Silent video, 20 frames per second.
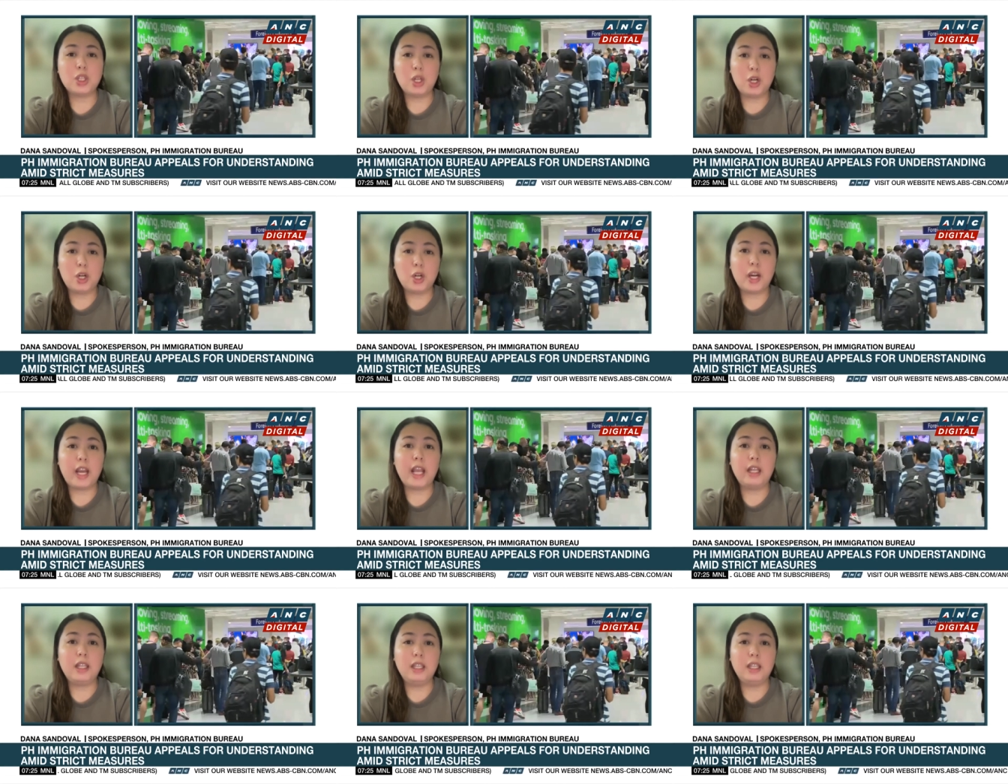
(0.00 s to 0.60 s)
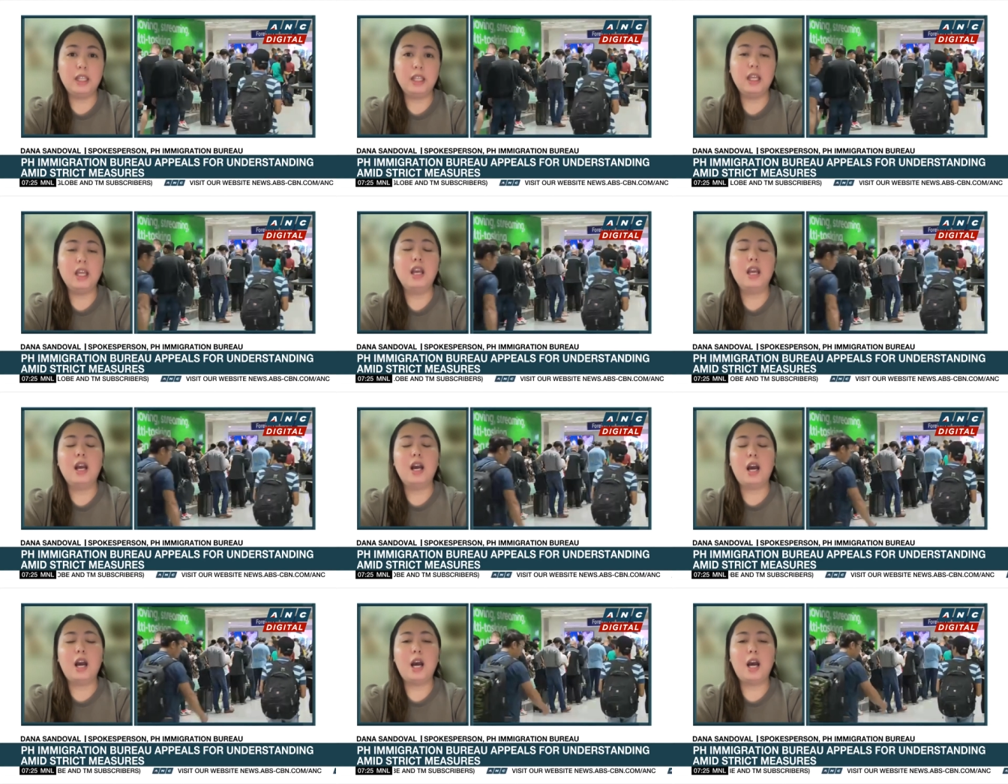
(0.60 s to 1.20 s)
already
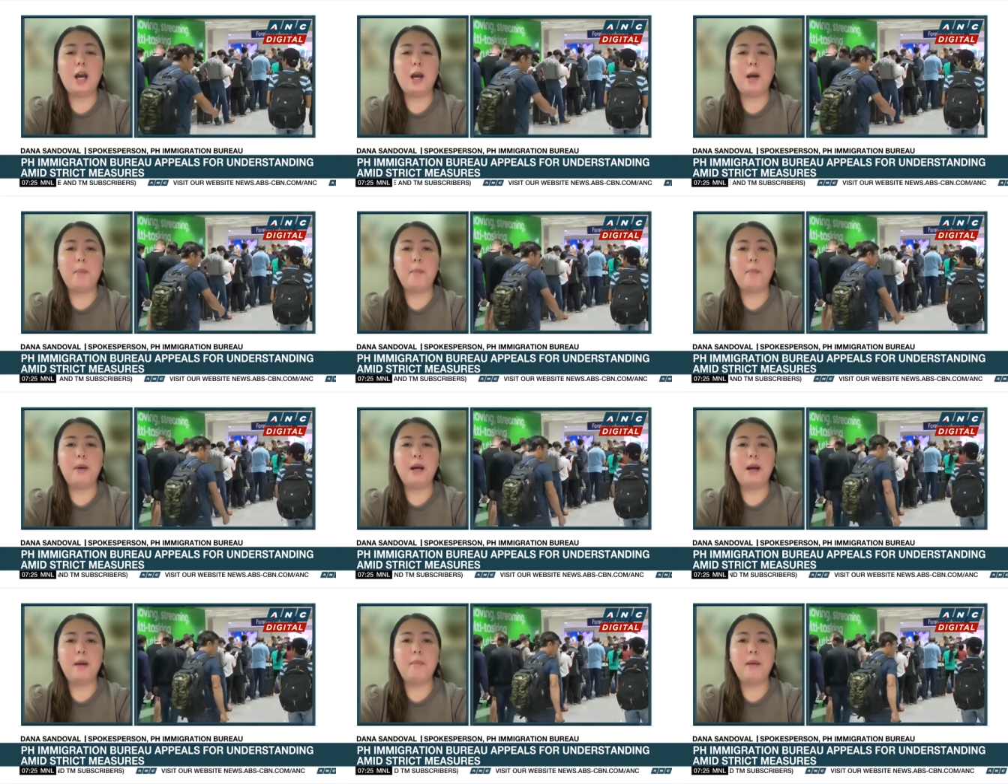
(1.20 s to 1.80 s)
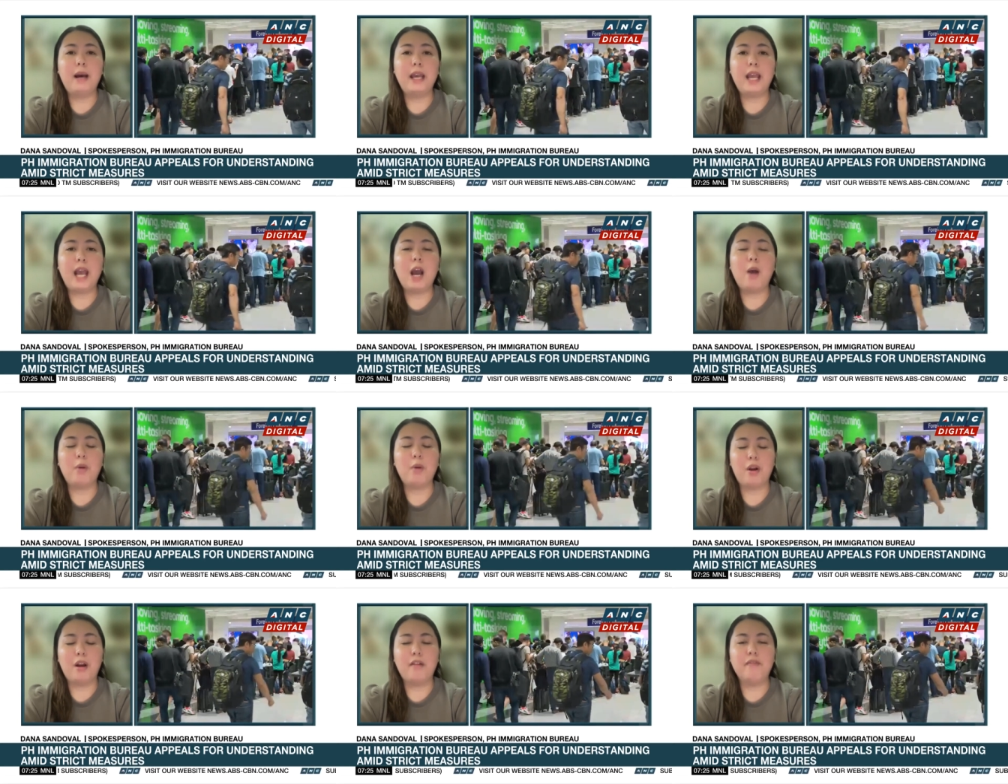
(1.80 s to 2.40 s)
um, by
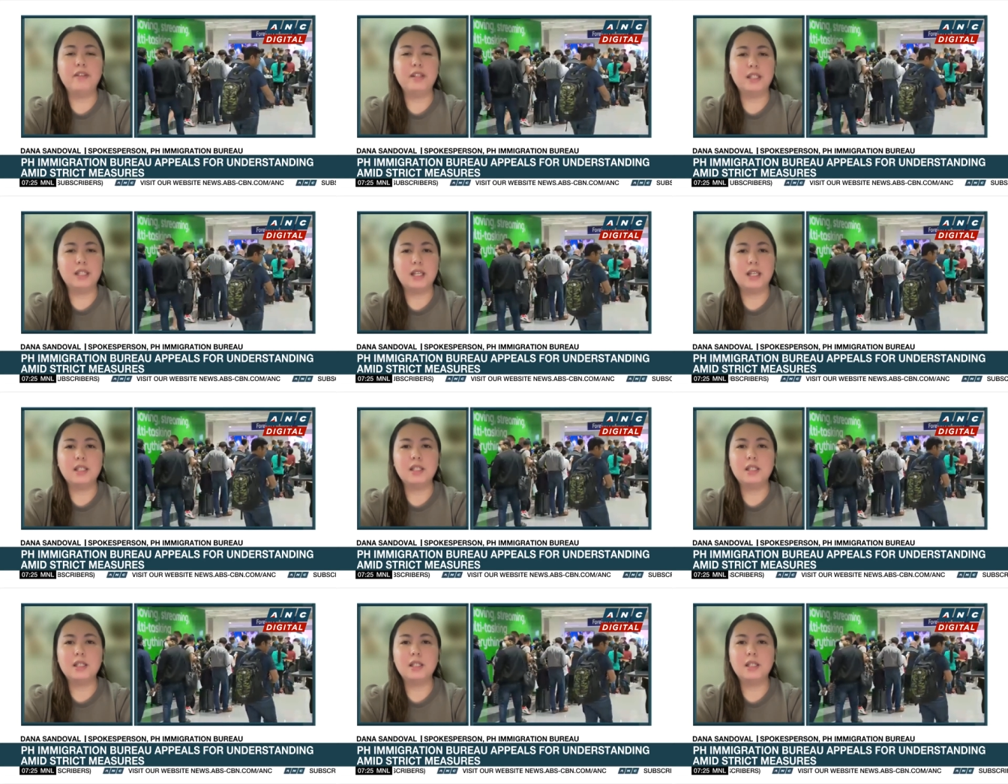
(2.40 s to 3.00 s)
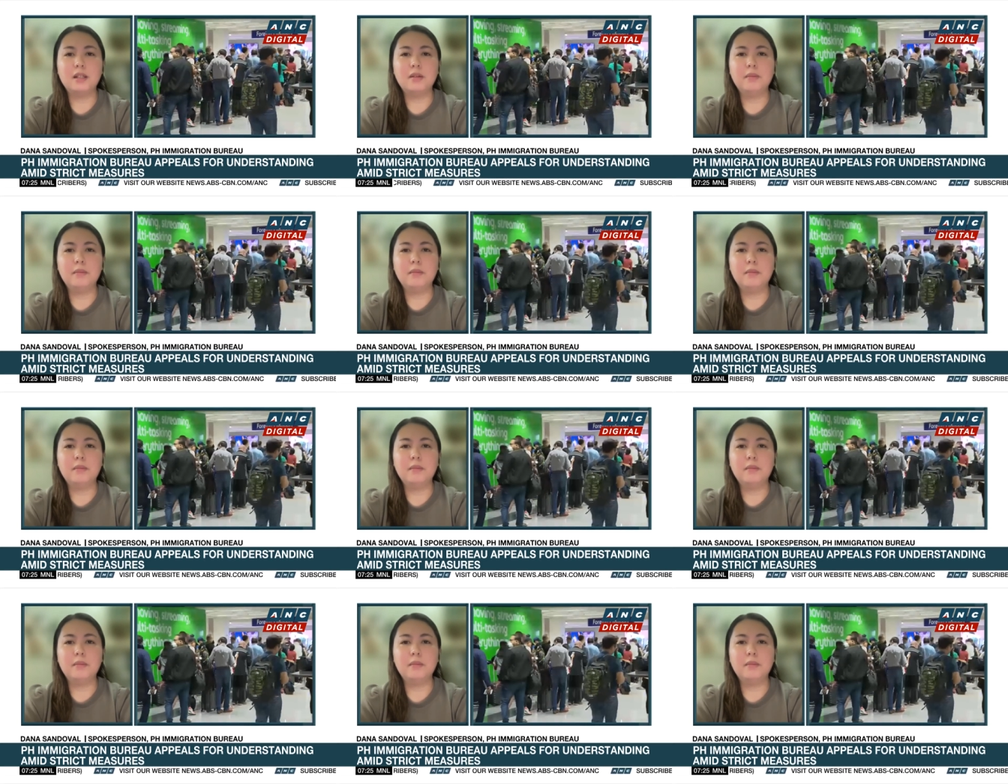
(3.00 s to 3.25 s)
our offices.